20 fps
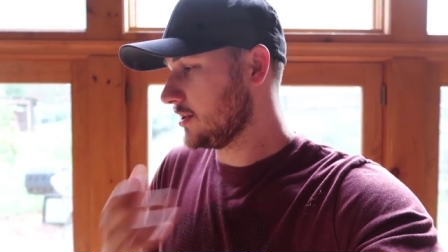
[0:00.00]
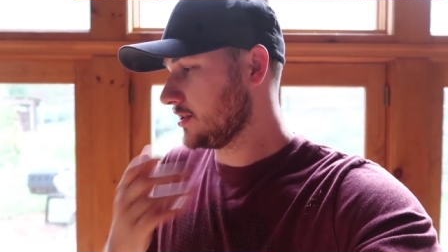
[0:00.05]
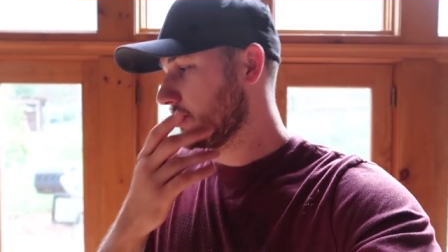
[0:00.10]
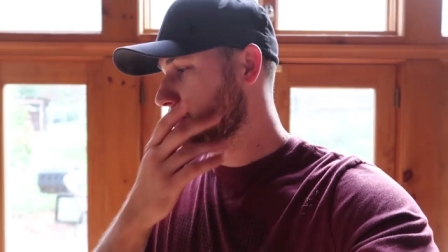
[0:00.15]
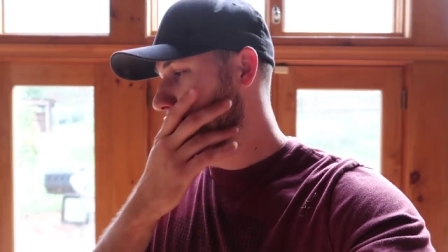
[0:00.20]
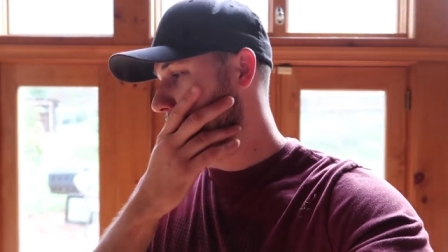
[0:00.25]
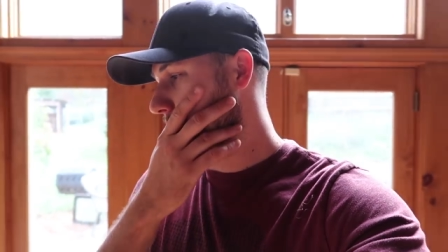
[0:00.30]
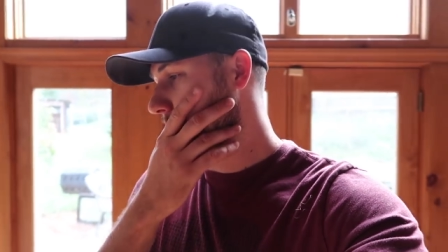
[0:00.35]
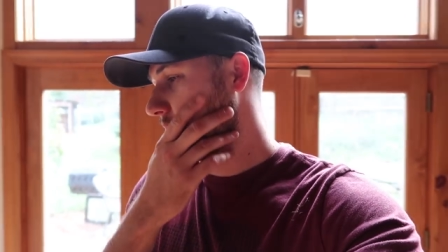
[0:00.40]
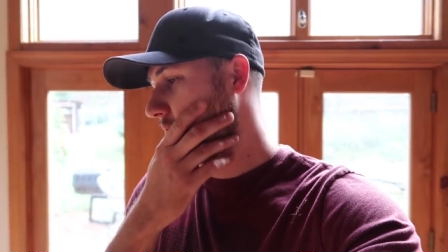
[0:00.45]

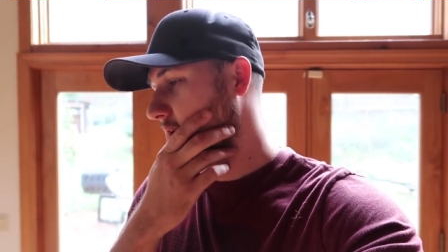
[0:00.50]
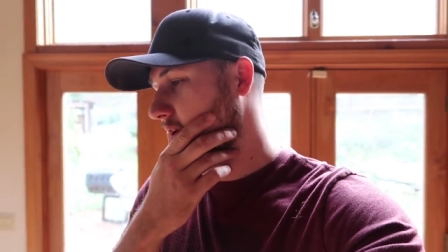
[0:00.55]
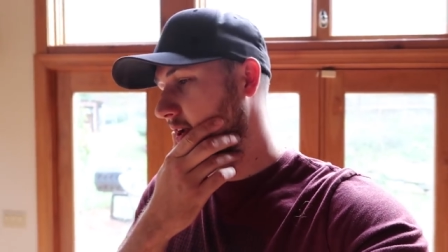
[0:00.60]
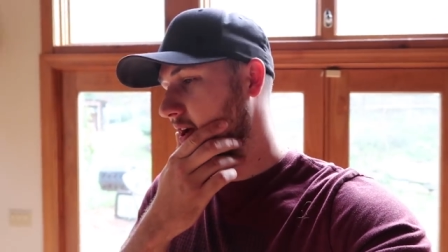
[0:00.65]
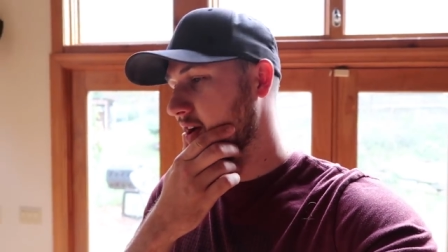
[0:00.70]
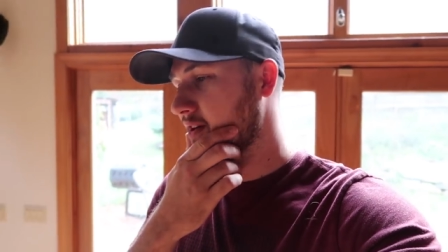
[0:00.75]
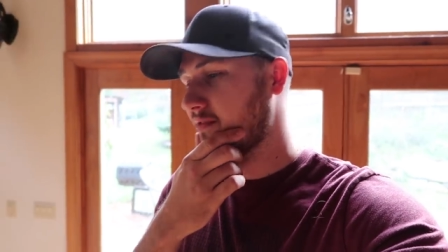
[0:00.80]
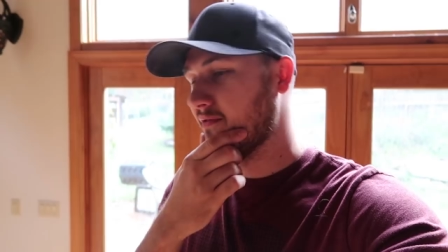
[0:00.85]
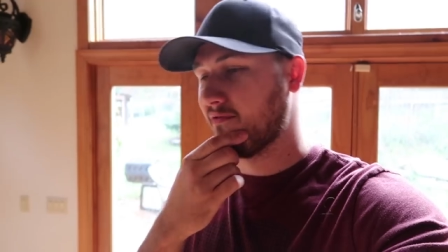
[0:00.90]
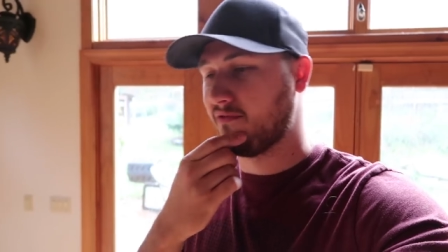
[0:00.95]
So we're
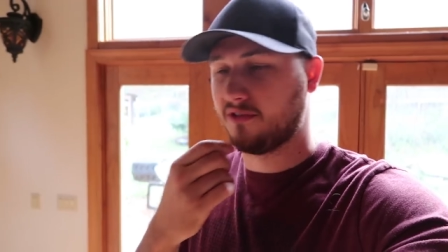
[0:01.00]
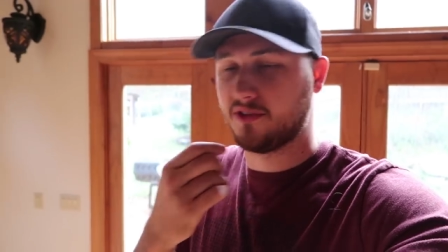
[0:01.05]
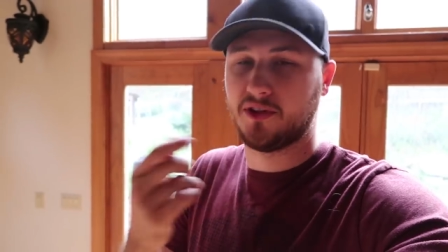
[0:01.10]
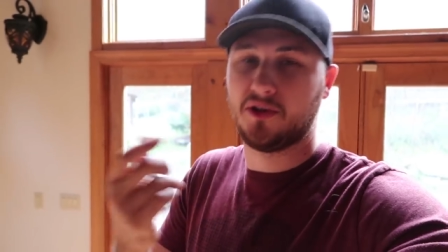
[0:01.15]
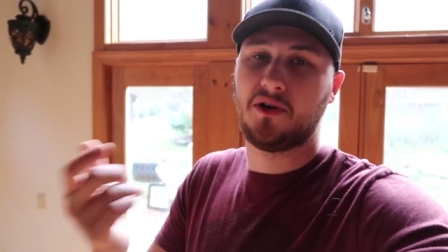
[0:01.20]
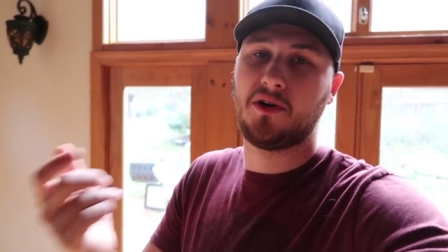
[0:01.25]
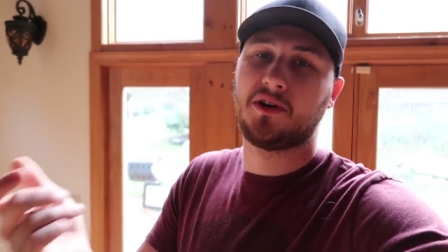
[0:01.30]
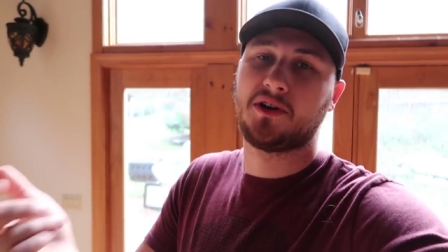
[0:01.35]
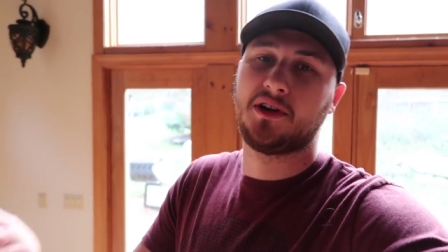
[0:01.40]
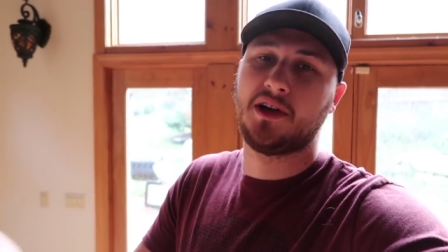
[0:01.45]
gonna
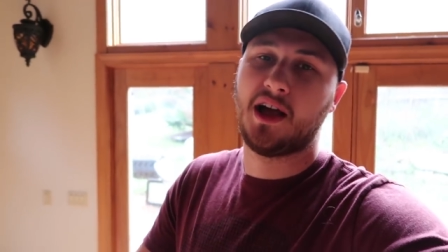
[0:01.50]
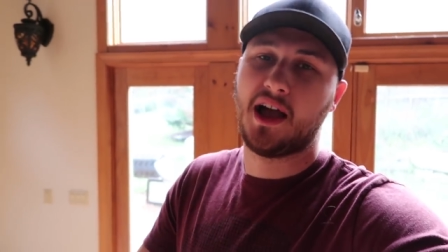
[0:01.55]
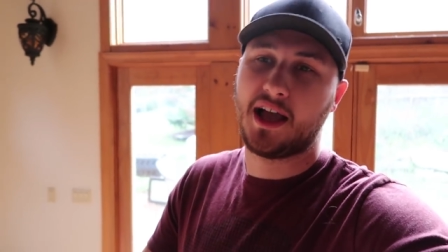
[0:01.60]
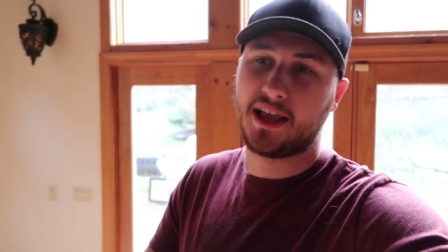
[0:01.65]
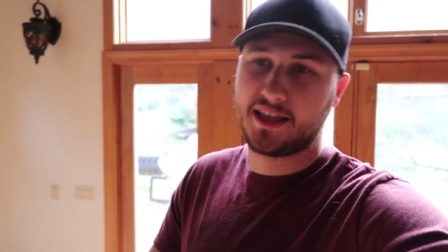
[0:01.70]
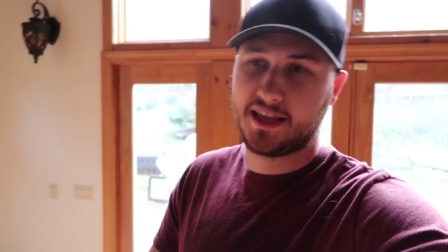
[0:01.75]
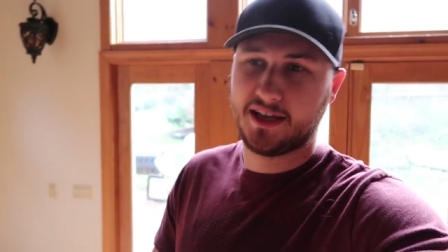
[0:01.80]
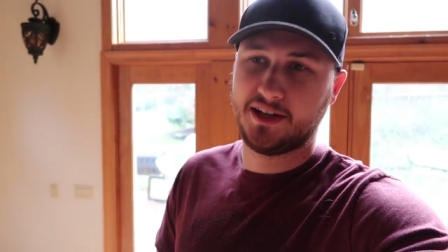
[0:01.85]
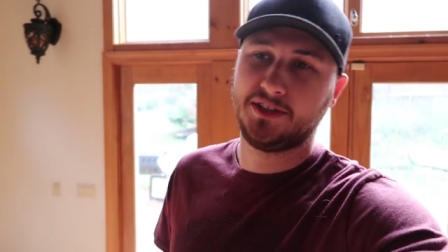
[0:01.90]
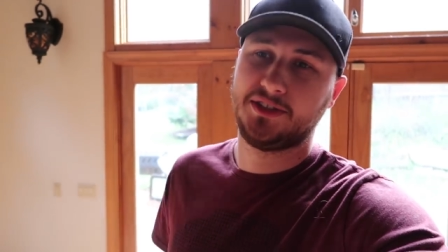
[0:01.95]
vlog
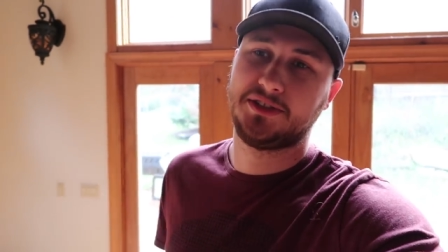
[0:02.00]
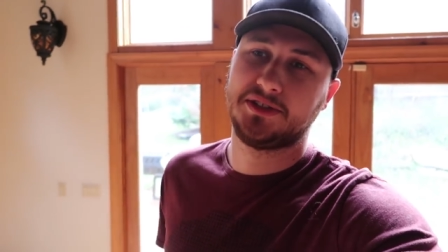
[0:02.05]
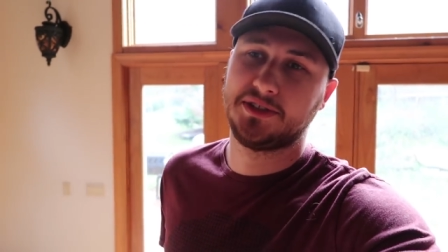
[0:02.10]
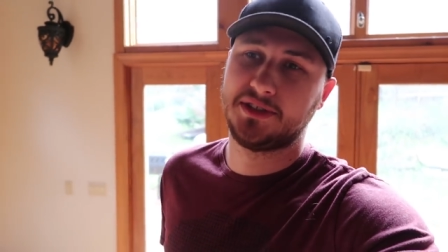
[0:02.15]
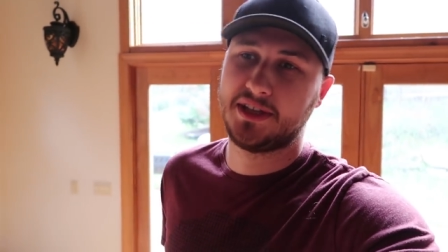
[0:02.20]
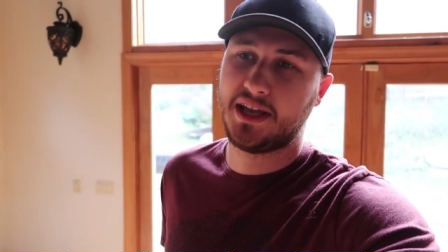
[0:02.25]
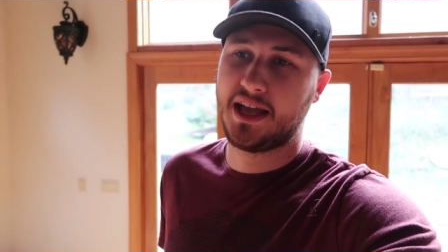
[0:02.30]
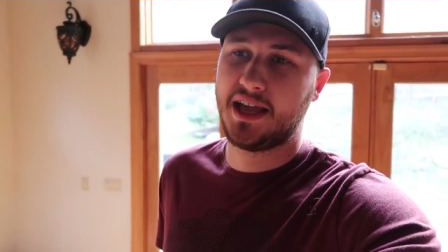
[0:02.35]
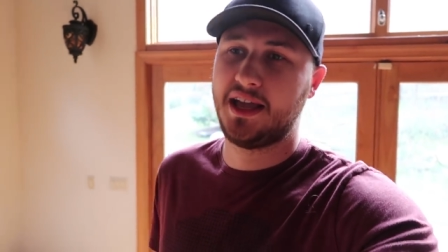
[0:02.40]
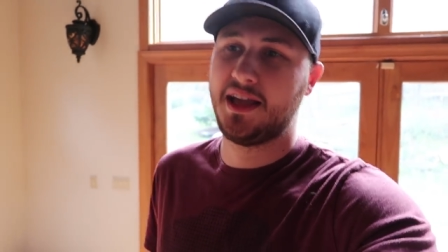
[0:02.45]
again
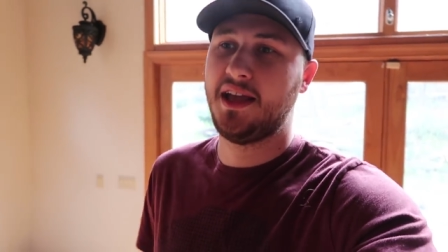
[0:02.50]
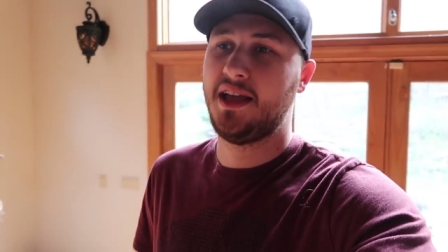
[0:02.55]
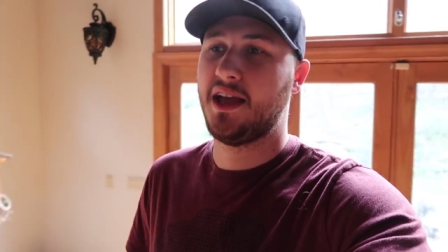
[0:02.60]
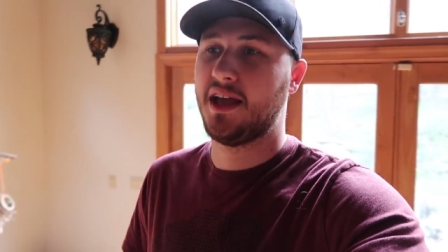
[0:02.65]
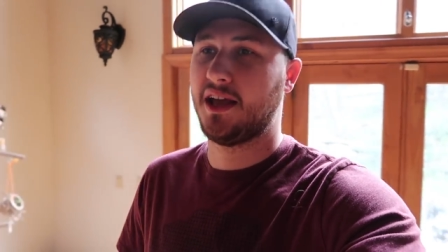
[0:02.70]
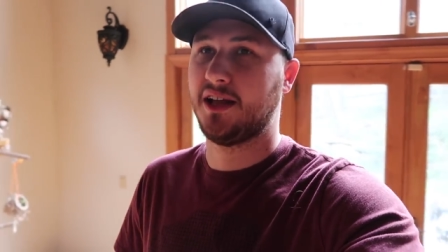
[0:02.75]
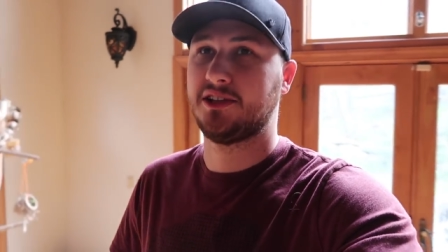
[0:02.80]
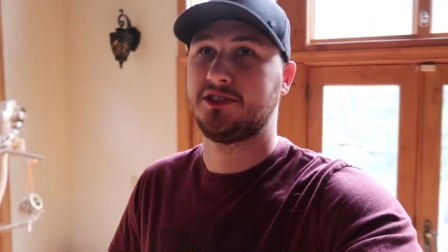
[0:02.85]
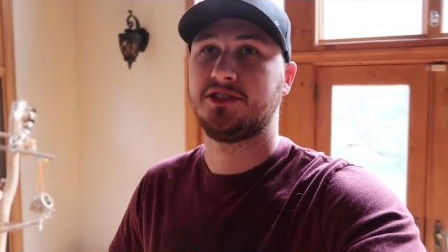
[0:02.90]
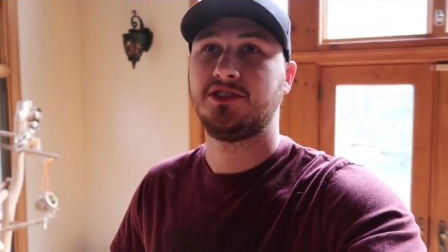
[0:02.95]

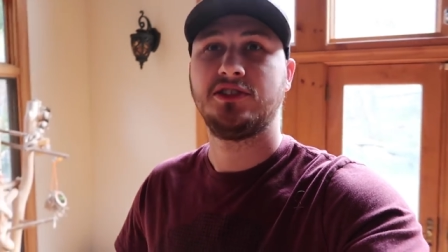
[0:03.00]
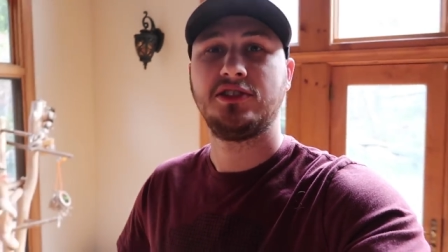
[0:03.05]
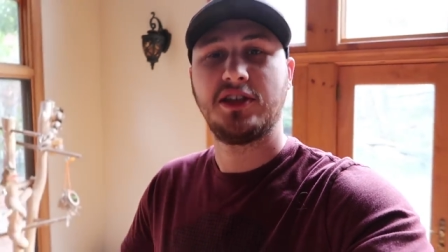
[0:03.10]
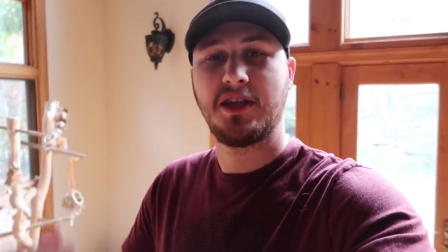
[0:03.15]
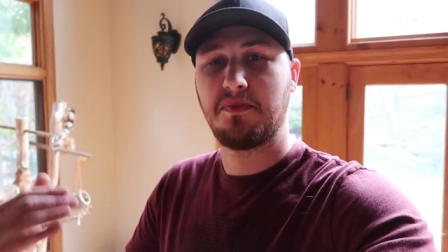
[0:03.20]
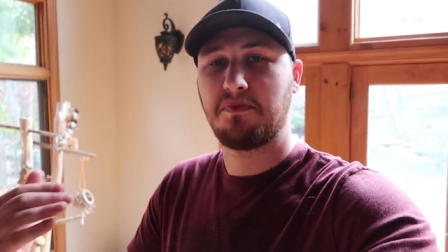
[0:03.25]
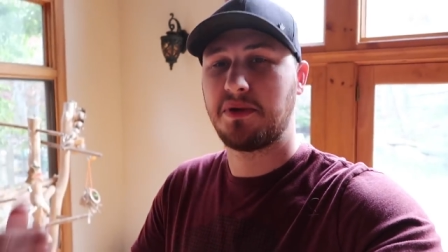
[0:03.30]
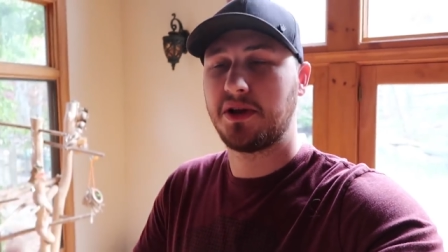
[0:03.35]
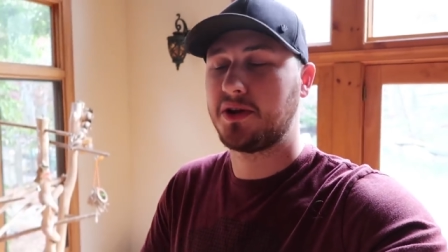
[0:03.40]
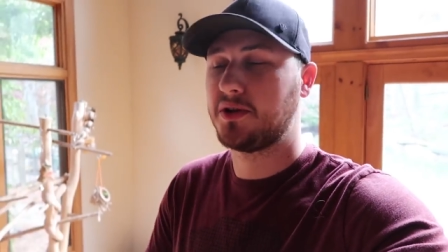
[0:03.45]
today and
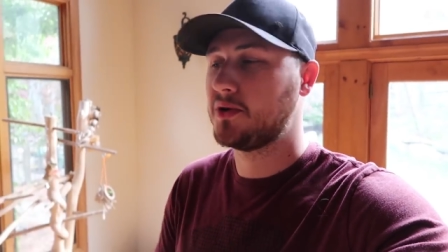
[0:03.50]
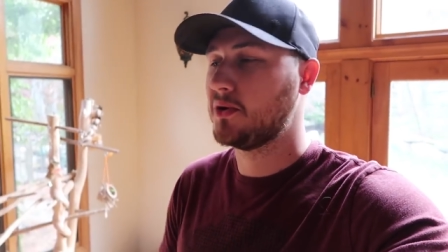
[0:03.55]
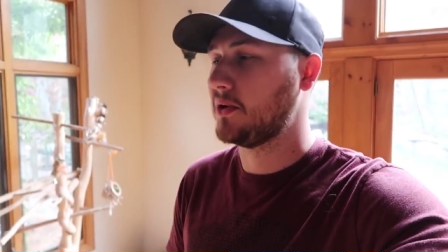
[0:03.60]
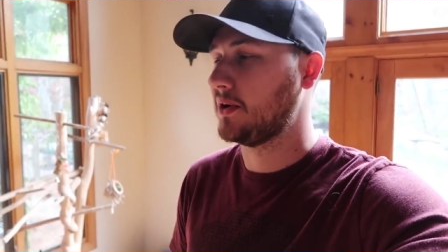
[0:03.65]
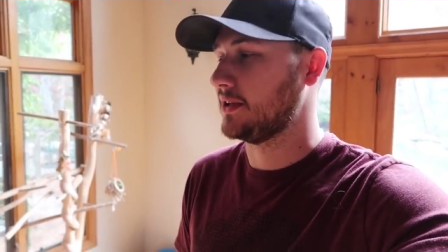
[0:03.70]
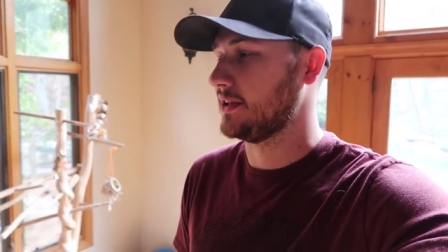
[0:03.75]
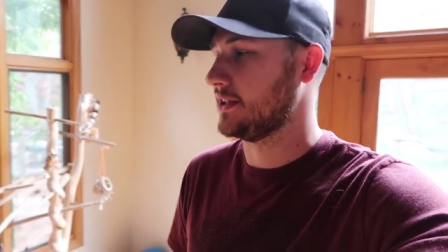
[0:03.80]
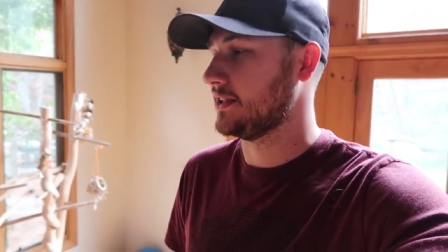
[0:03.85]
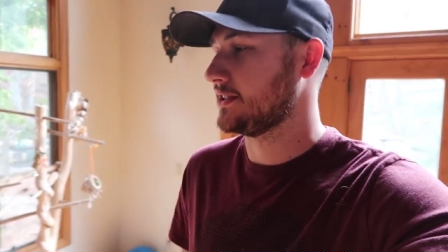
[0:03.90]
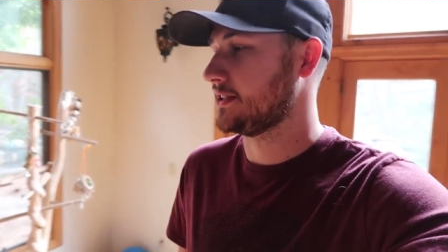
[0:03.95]
keep it going.